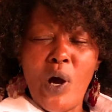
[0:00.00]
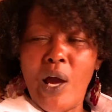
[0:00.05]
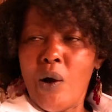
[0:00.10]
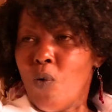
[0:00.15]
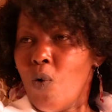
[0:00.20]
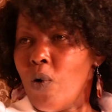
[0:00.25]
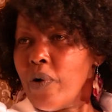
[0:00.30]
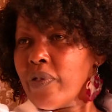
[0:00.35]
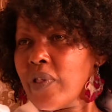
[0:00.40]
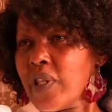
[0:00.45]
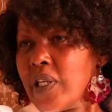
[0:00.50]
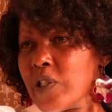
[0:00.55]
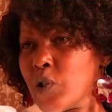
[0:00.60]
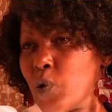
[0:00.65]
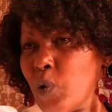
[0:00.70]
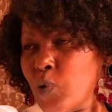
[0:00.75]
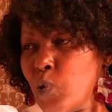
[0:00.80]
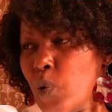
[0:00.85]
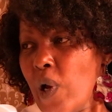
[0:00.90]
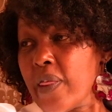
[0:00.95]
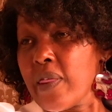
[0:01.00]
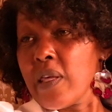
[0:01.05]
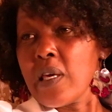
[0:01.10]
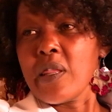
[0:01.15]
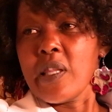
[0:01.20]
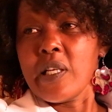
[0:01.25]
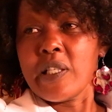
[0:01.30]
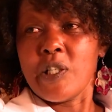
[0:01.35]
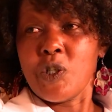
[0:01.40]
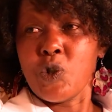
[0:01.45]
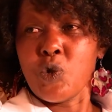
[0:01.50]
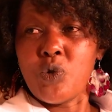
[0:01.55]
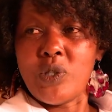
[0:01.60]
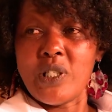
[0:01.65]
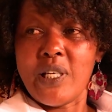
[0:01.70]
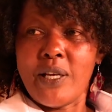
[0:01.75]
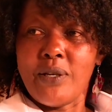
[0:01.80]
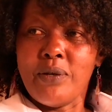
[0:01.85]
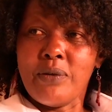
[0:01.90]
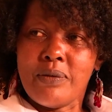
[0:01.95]
I want this or do I think this is
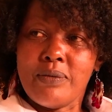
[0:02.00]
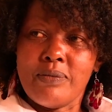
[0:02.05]
suicidal?